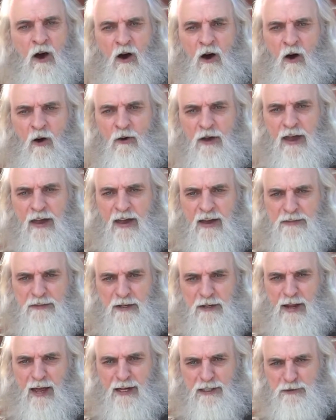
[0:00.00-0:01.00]
Okay, at the
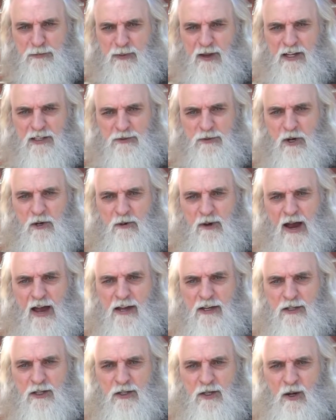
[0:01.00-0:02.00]
last place we were
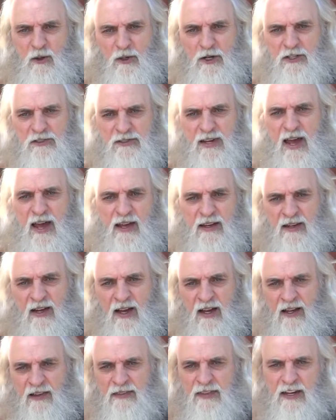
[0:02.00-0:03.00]
at, you noticed that
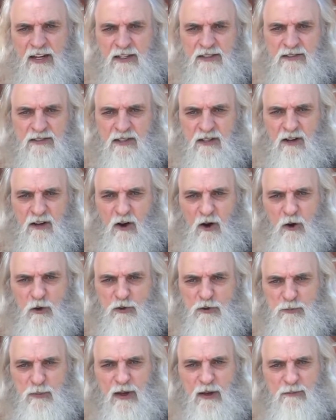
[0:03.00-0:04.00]
these
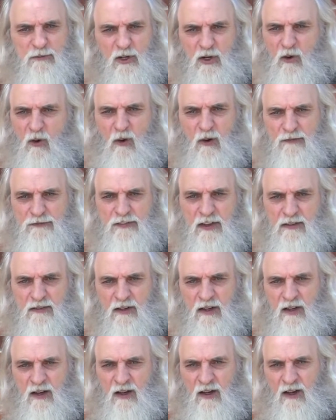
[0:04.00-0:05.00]
hose bibs are
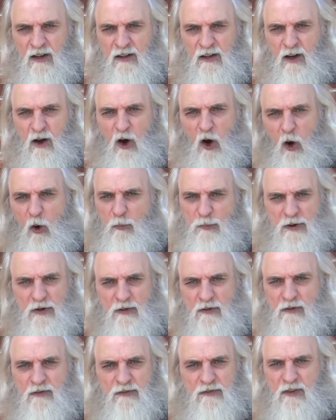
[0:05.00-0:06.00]
often
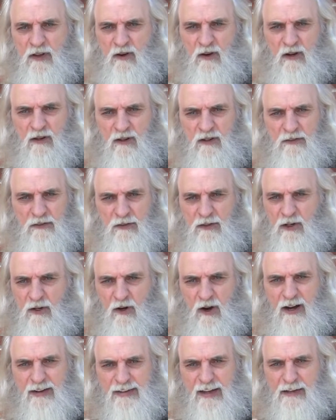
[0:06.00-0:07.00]
open.
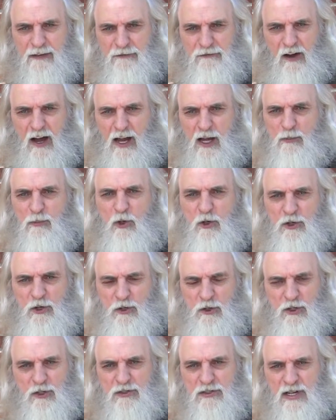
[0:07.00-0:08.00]
They're identifiable,
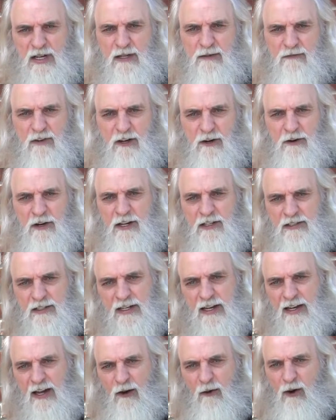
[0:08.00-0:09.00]
you can see them very
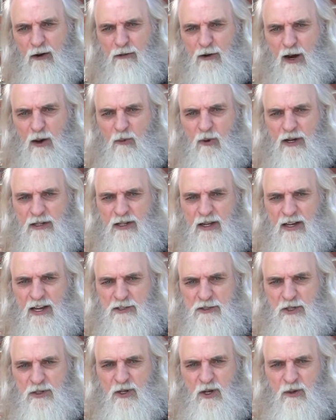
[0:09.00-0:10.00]
easily. However, I wanted to
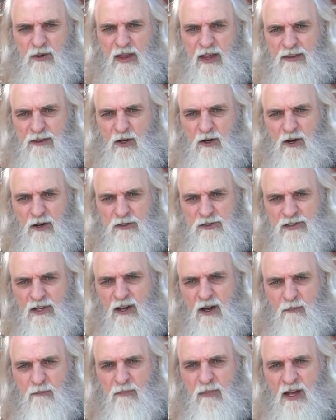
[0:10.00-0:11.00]
let you know that there are
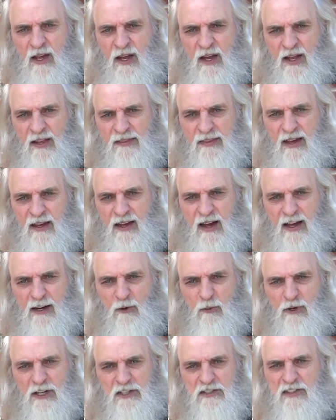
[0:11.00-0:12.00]
some that I
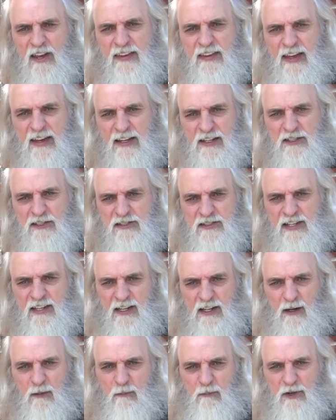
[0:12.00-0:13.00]
don't want to say they
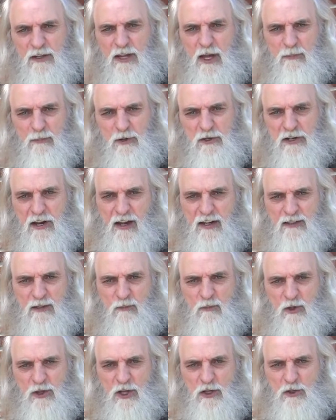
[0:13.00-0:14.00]
conceal them, but they protect
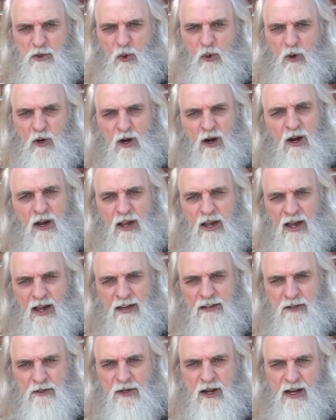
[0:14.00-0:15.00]
them with a door,
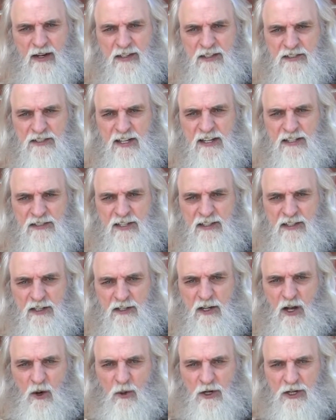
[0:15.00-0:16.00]
and they're not as easy to
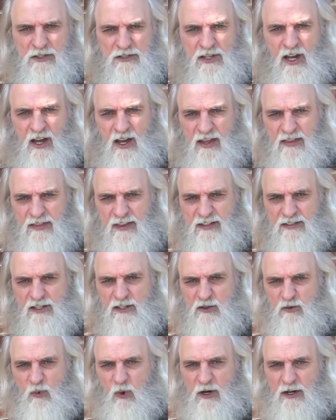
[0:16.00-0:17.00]
notice. This
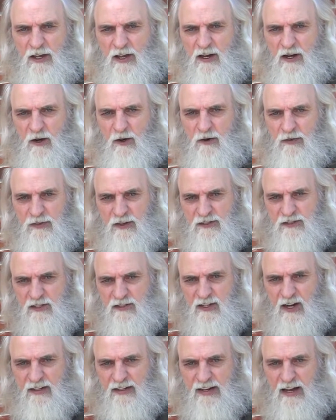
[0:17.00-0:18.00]
is one here. This
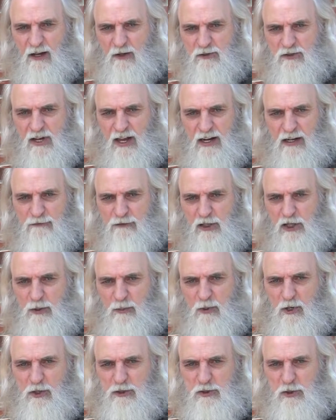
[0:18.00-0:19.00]
is on the outside of a
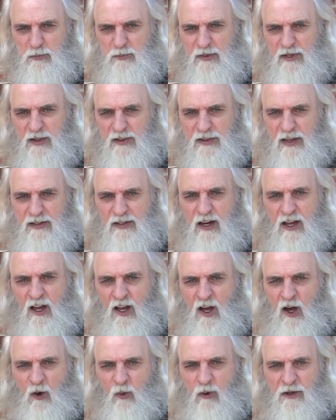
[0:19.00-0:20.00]
commercial building.
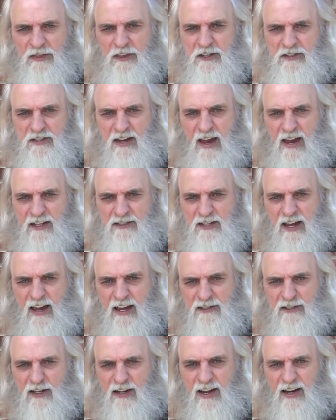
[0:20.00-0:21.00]
What this has
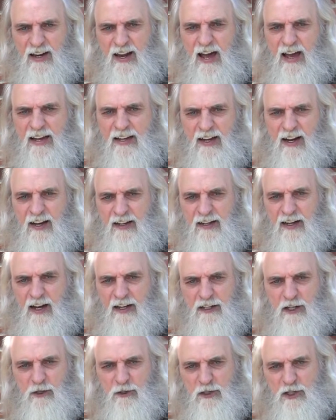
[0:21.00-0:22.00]
a little icon
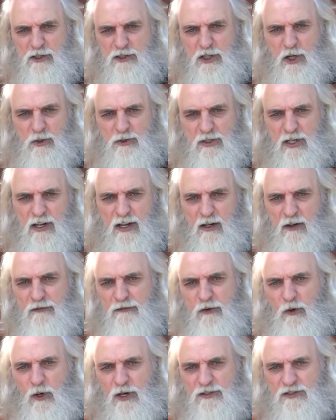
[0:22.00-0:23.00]
on here, and it shows a little
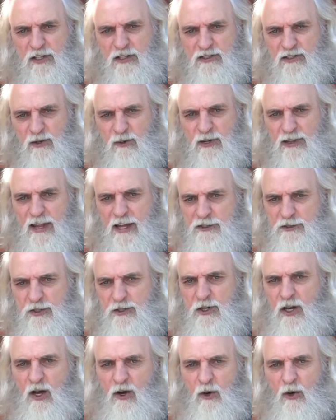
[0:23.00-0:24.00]
faucet, so it lets you
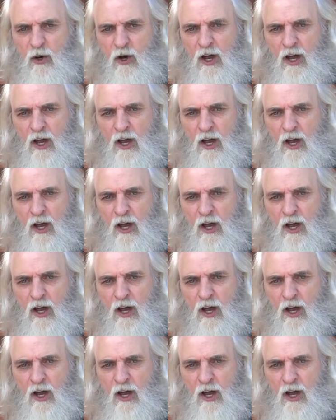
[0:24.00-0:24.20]
know.